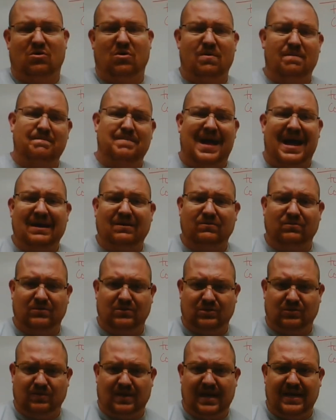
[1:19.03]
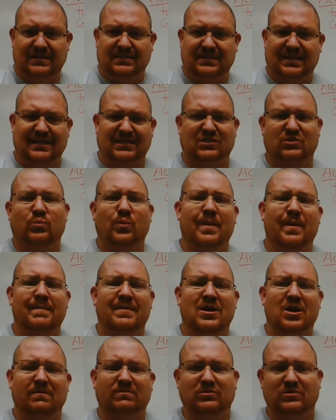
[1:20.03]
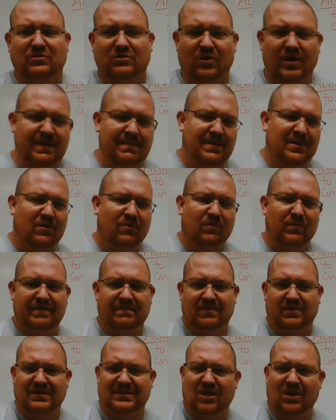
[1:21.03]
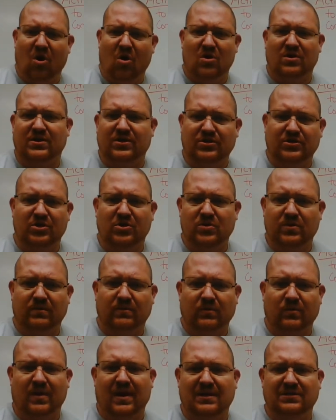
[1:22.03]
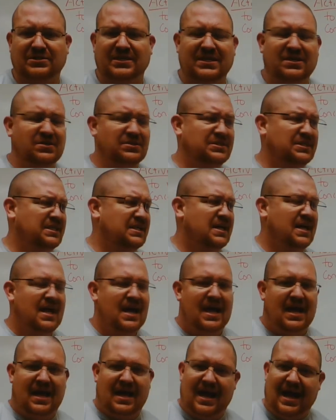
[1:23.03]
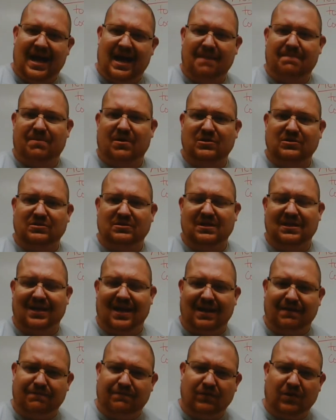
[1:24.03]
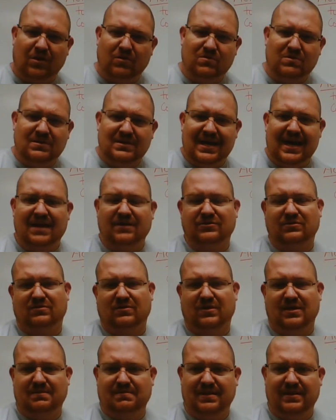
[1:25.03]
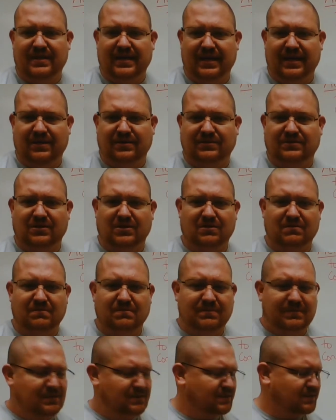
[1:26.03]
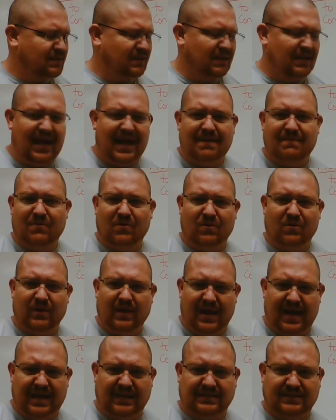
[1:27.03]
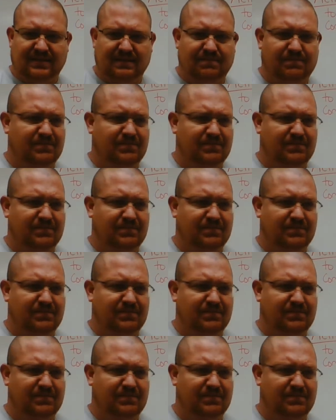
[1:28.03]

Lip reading: backwards, right? It's like swimming upstream in a river. It's hard to do. It requires energy. I personally like floating downstream in the inner tube. It's a lot more relaxing.